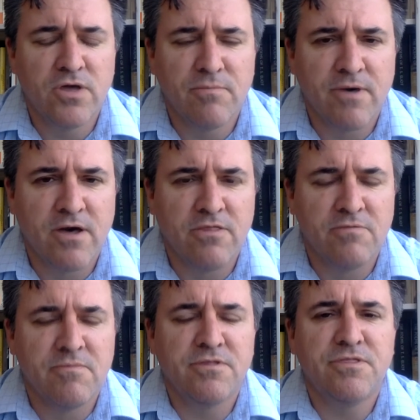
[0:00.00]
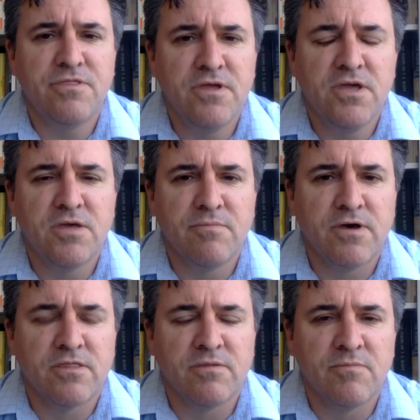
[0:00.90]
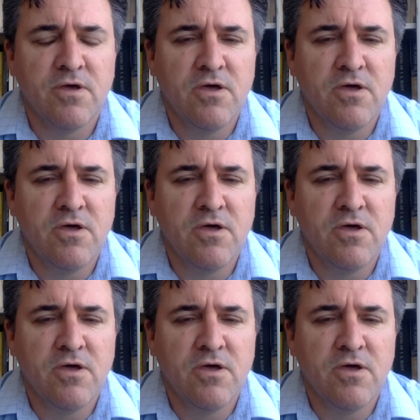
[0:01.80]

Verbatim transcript: about them and thinking about them,